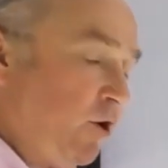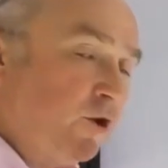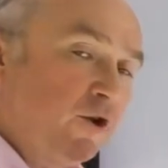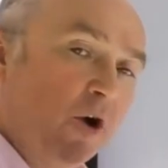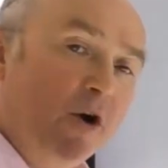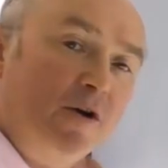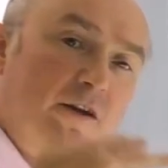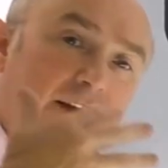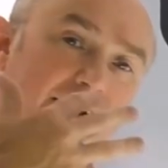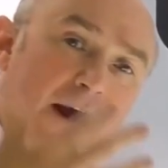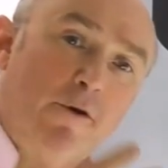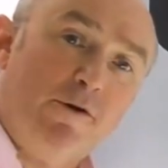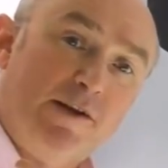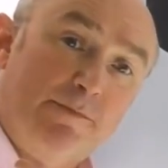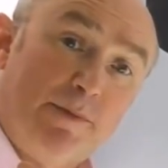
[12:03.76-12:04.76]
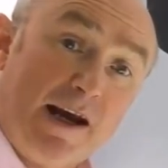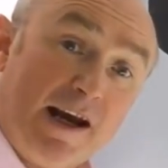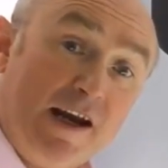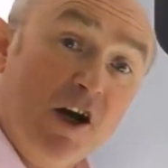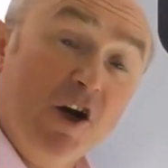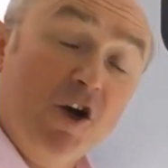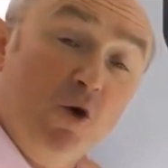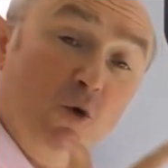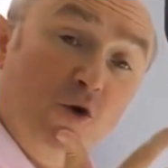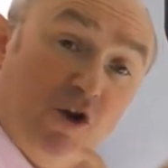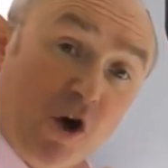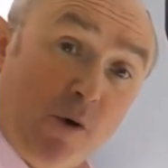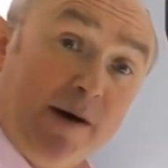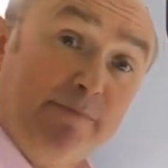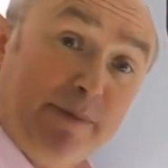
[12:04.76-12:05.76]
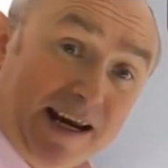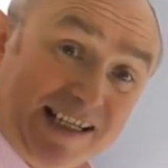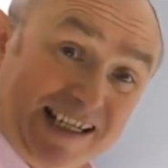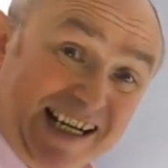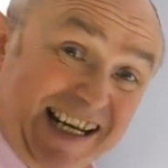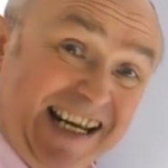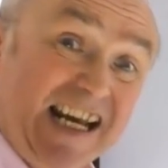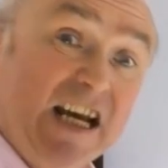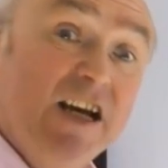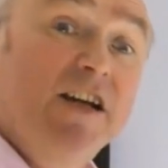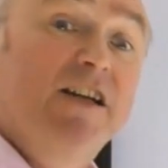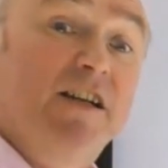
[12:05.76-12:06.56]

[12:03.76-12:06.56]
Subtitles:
you're doing to the currency pair, you're doing basically